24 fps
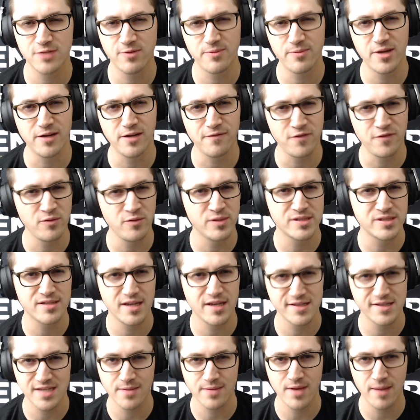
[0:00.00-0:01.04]
We made a few
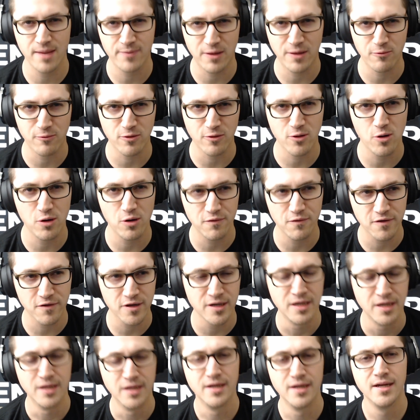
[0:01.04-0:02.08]
mistakes that map that we'll go
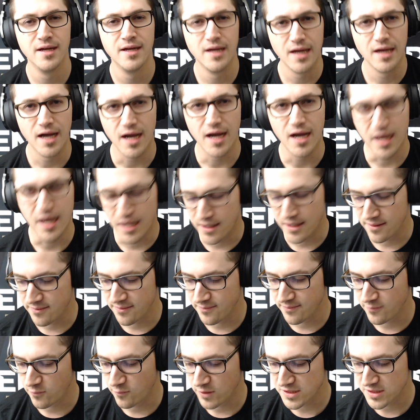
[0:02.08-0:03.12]
over
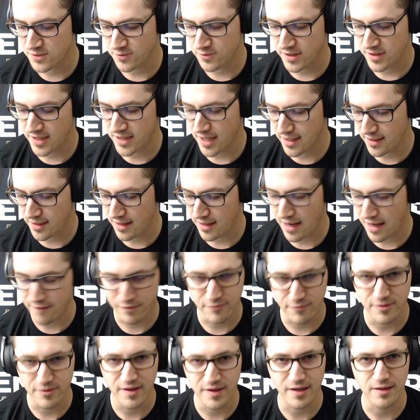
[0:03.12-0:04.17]
once we kind of, after
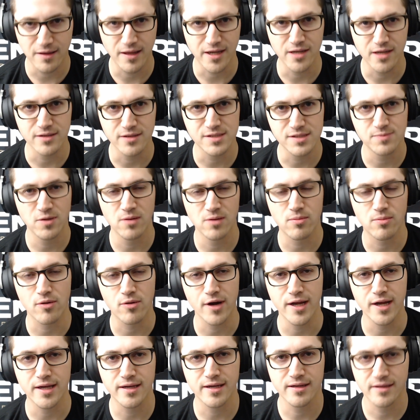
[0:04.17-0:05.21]
we take a small
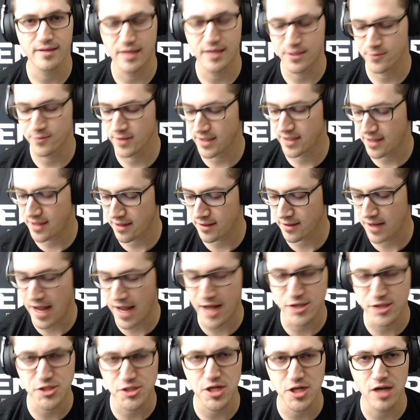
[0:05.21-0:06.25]
break and really kind of
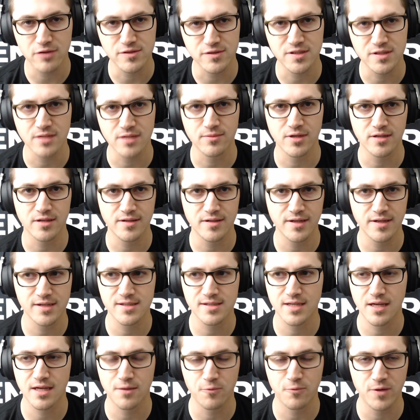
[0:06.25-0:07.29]
hash out some of the things
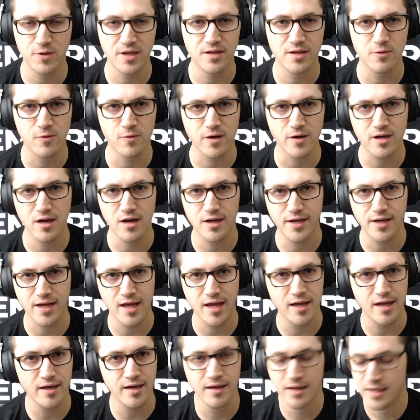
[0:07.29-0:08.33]
that we need to work on
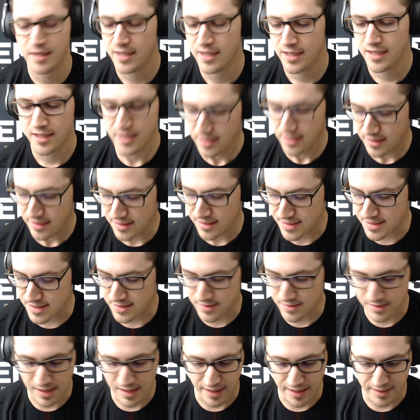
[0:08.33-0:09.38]
again.
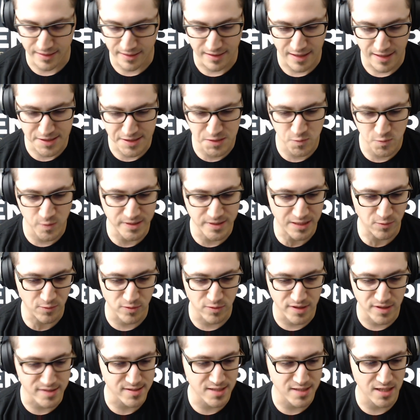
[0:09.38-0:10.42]
Because like that's one thing
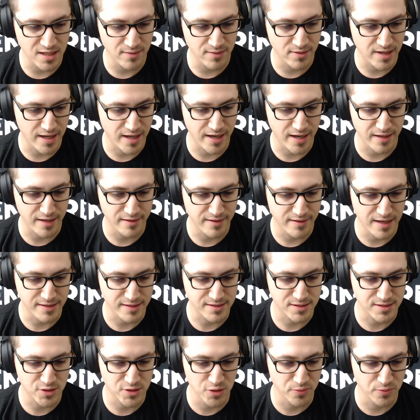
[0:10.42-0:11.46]
with this team, and that's
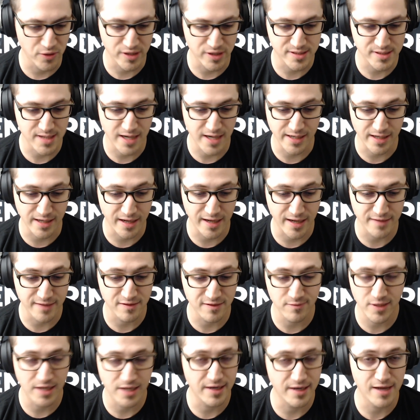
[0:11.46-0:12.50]
super exciting again to
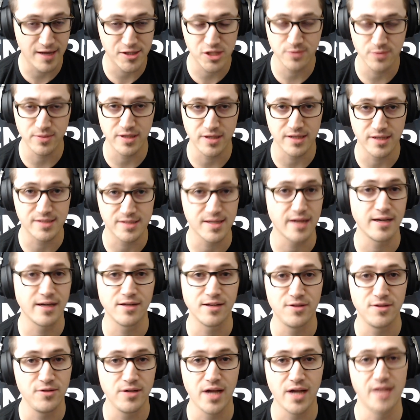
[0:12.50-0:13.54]
me, and that should be exciting
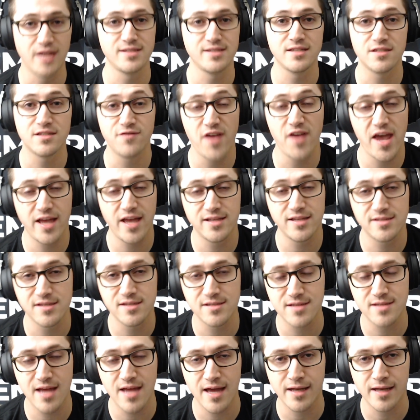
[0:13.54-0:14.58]
to you guys as fans,
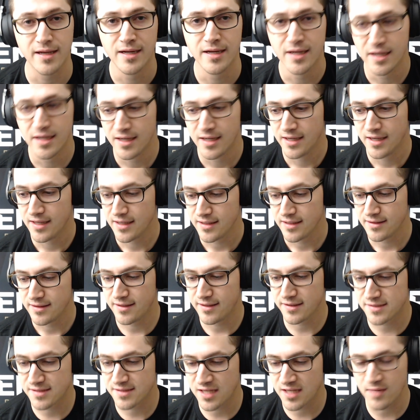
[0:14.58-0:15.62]
is that
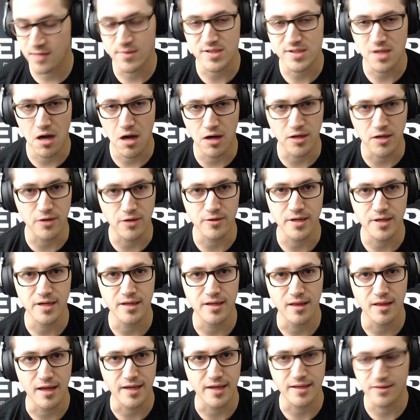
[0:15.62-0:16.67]
this team is hungry.
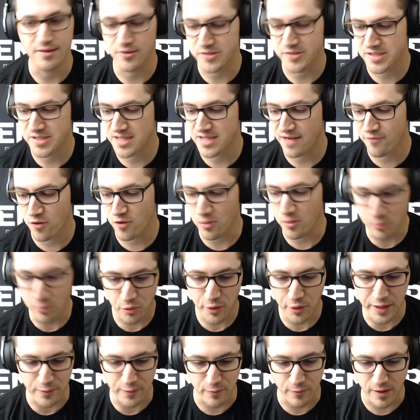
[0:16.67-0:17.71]
Like there's never a
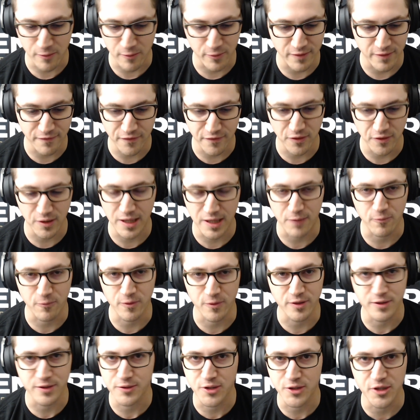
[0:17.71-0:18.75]
point where we feel like
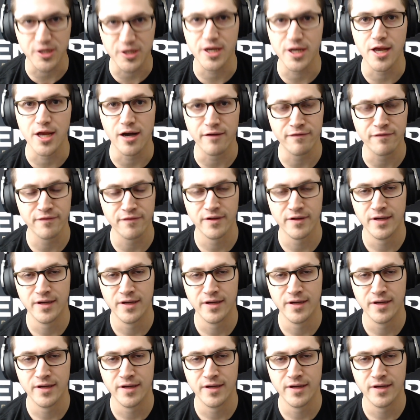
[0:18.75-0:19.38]
we're good enough.